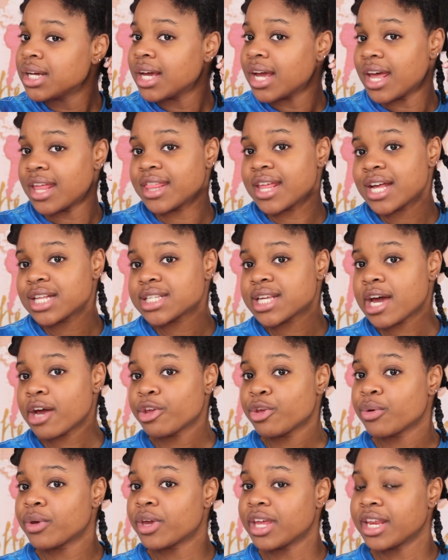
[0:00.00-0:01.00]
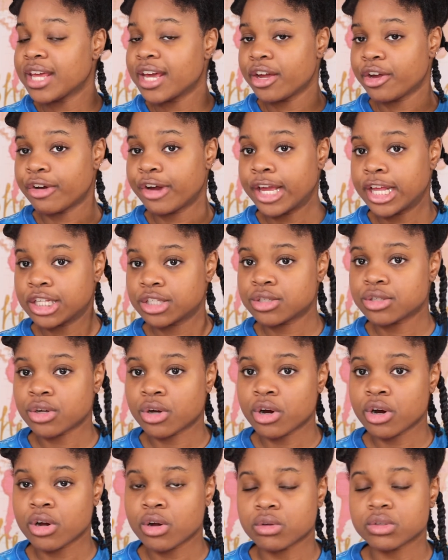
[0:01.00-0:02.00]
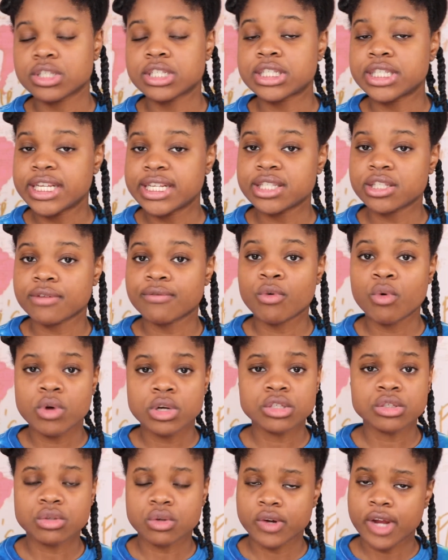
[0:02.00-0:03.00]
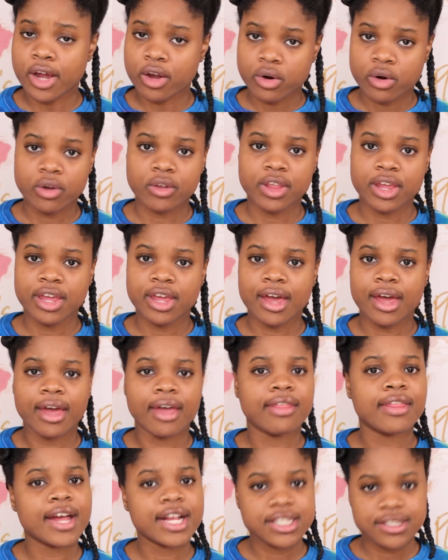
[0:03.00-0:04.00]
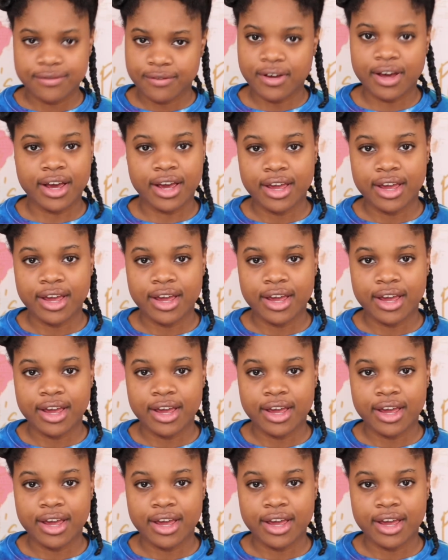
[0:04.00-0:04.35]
and that's how you can get your ends to curl, since of course they're not curling yet, and that's fine.